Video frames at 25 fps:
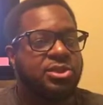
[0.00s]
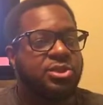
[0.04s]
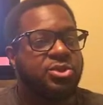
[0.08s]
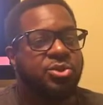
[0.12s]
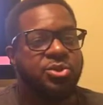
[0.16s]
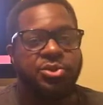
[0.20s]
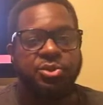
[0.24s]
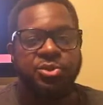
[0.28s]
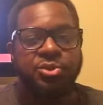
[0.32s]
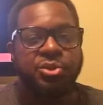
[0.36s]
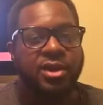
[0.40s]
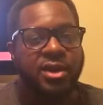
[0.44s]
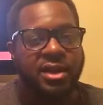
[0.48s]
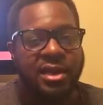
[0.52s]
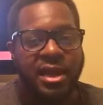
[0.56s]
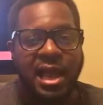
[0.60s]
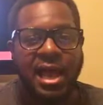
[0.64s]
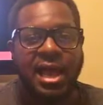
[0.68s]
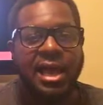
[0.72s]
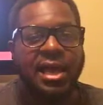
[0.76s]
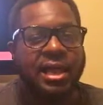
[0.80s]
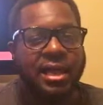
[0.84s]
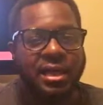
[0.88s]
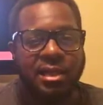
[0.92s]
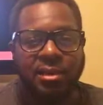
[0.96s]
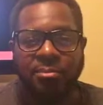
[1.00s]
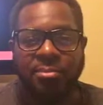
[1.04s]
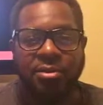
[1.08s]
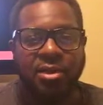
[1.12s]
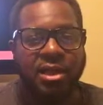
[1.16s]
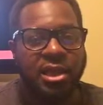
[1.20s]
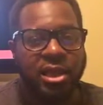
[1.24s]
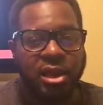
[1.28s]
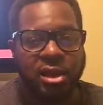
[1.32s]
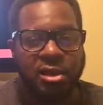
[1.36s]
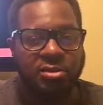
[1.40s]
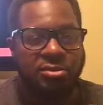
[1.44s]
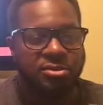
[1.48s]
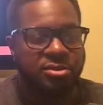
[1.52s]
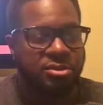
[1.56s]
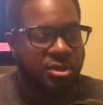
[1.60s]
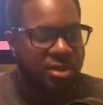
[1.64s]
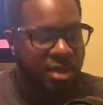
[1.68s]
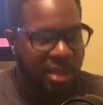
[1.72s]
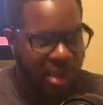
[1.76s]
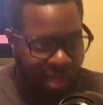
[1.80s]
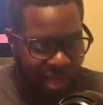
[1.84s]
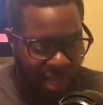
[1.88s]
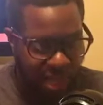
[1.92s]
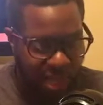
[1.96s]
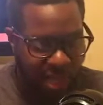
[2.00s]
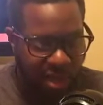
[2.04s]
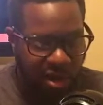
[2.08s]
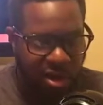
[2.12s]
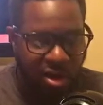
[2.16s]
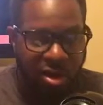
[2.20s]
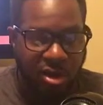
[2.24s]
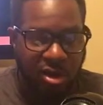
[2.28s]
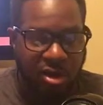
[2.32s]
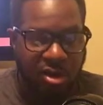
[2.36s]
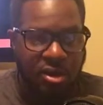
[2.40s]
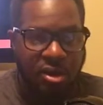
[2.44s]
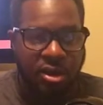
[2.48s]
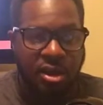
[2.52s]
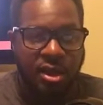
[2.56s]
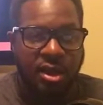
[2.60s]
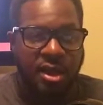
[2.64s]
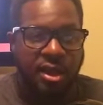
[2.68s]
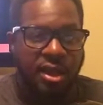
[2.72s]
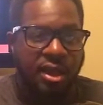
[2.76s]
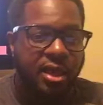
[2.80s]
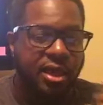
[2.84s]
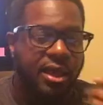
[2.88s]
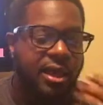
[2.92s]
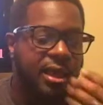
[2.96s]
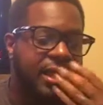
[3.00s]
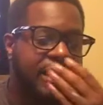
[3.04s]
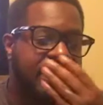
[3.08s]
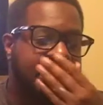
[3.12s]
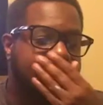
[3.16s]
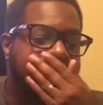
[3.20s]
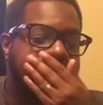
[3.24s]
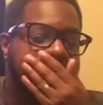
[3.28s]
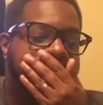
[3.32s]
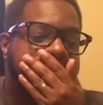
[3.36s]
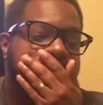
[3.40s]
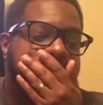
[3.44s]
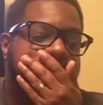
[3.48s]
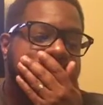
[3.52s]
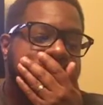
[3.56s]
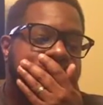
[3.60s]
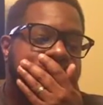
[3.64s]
you are not in the playoffs at all. And